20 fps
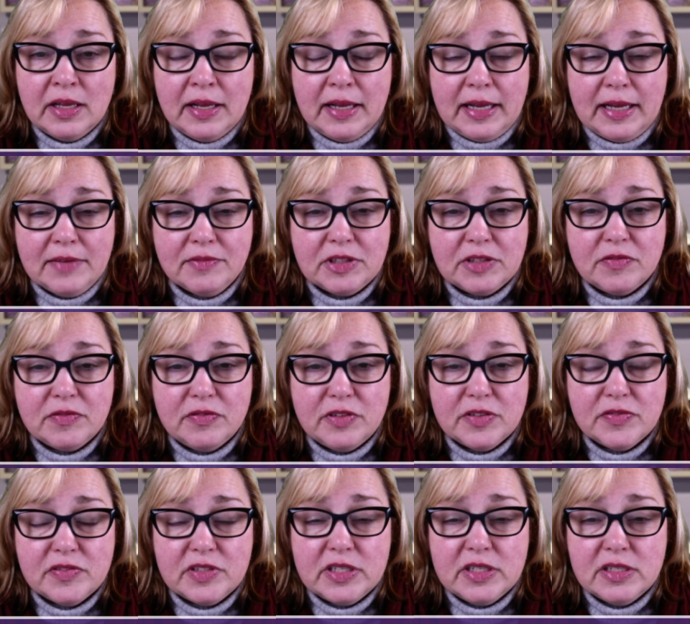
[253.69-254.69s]
having
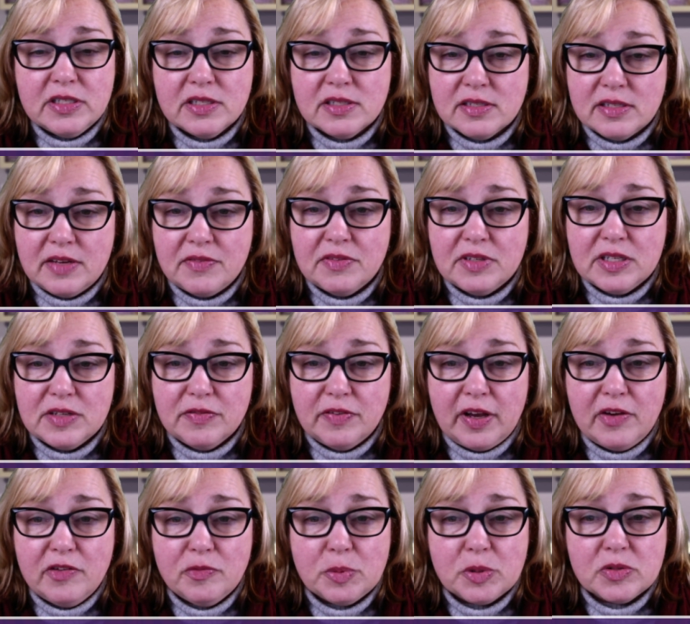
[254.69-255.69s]
50 to
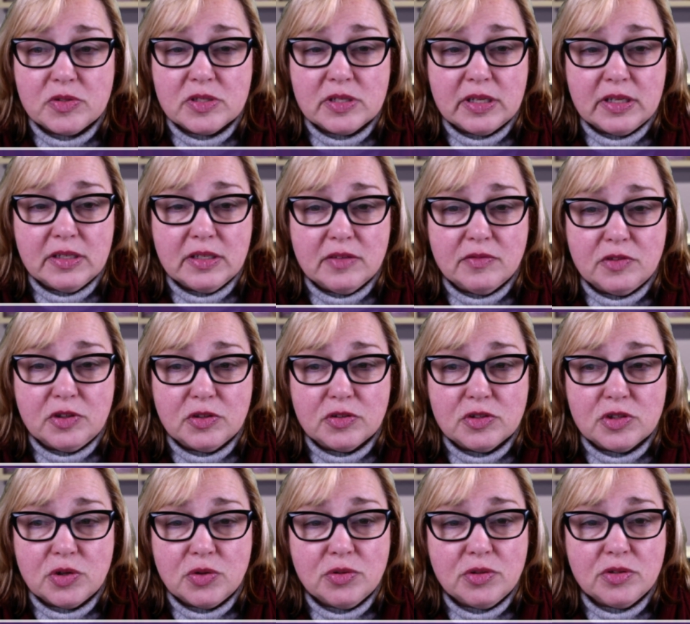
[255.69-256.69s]
75% of your
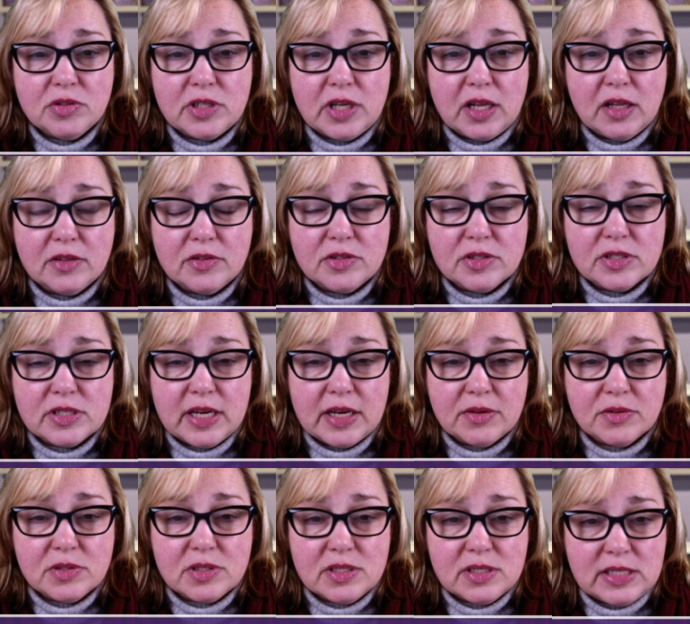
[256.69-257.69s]
total dollars
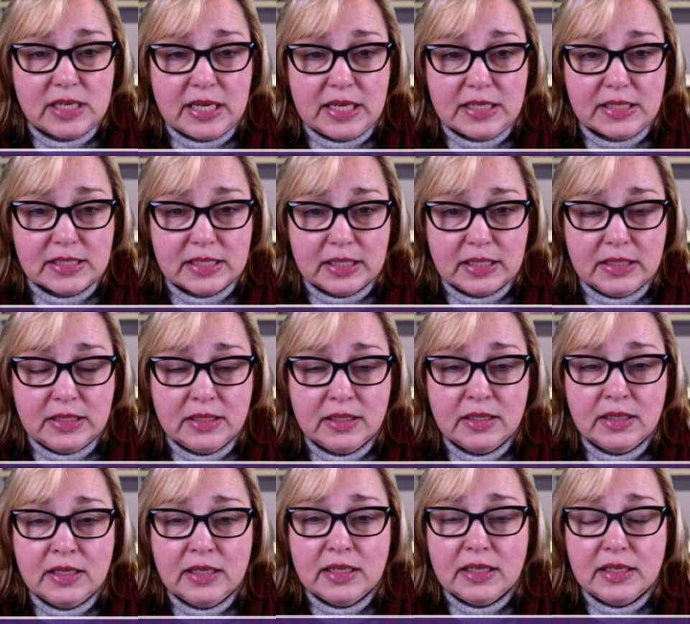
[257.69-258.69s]
outstanding
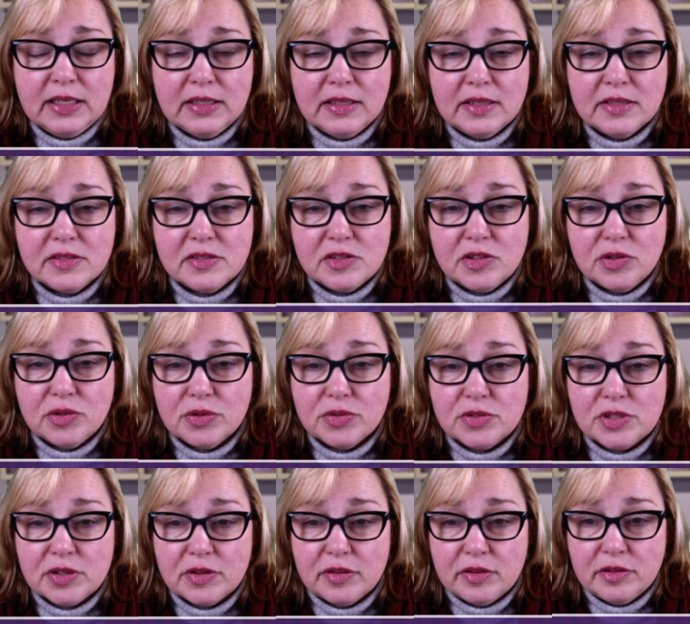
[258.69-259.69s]
in the 0
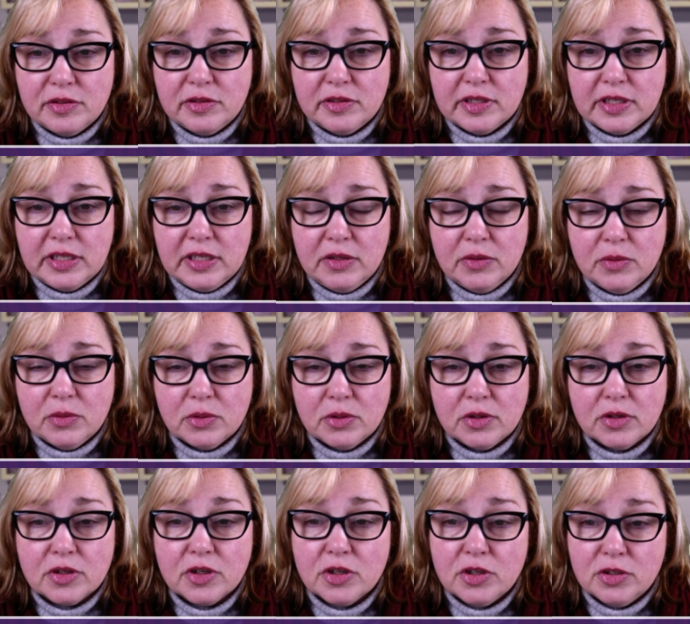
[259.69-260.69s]
to 30
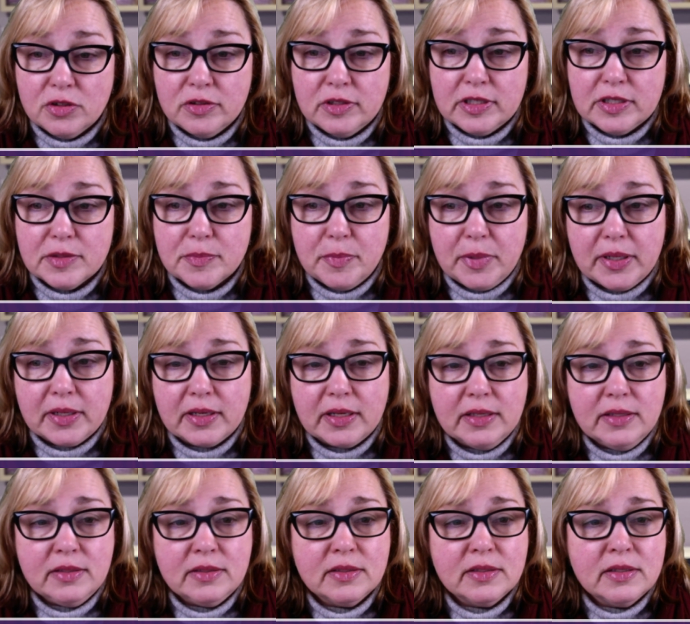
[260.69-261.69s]
or current
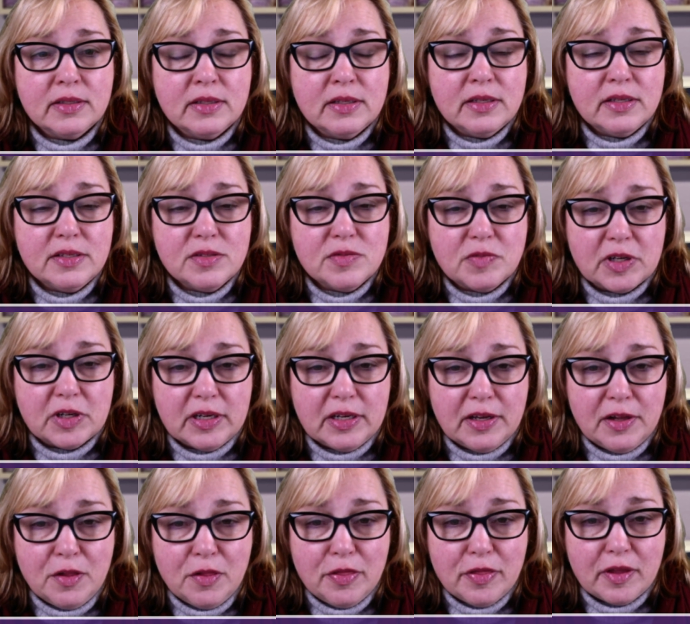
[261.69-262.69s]
bucket is very
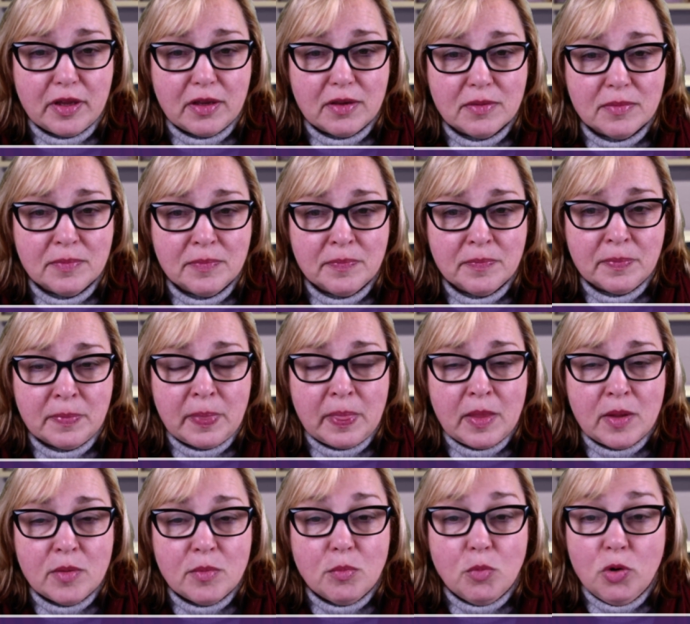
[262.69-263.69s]
healthy.
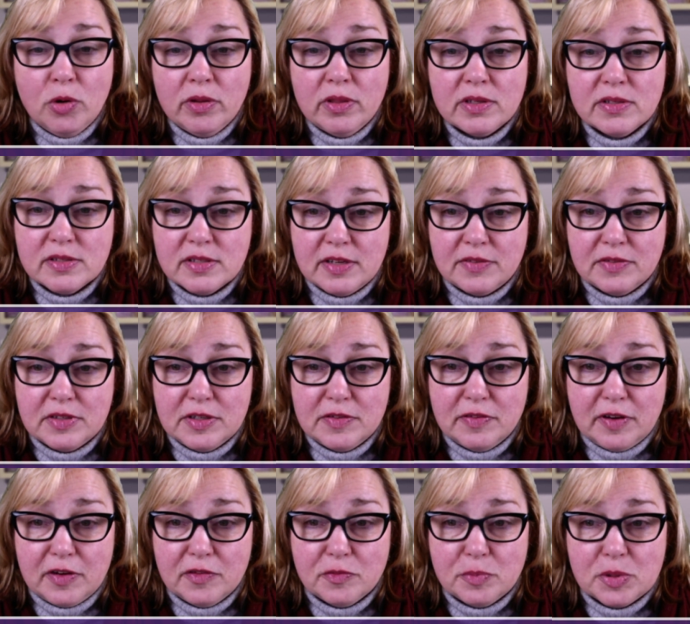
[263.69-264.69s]
More than
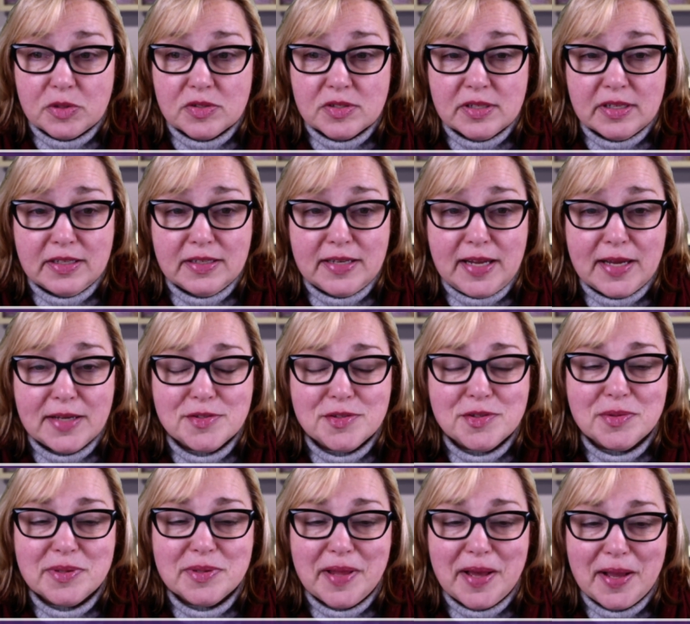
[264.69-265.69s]
75% has
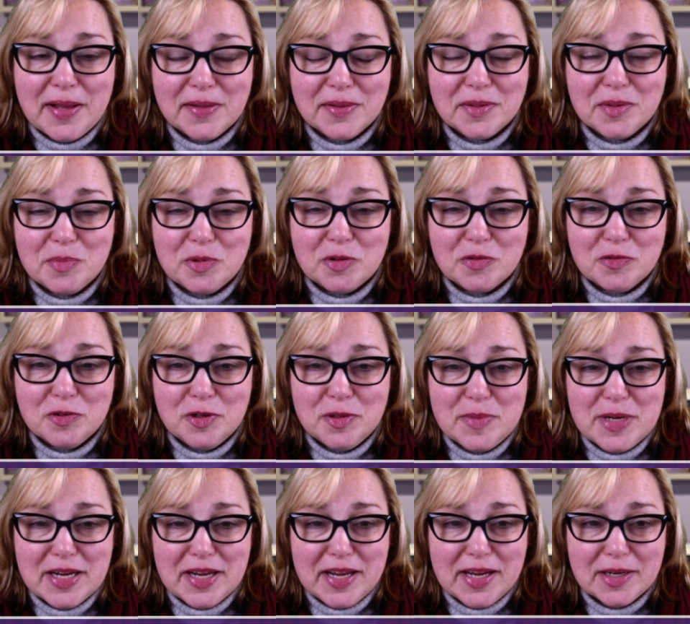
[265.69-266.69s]
you in the highly
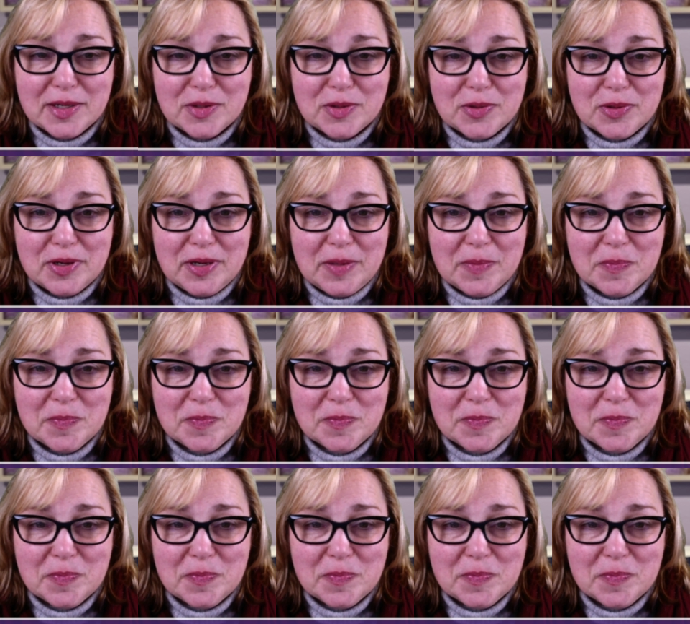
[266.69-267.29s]
performing category.